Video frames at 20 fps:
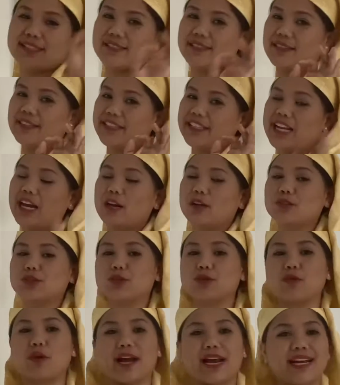learn how to
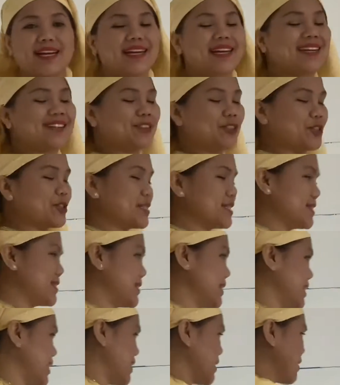write letter
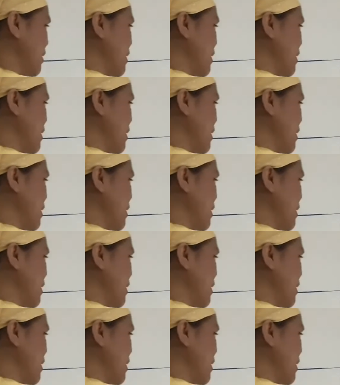Z.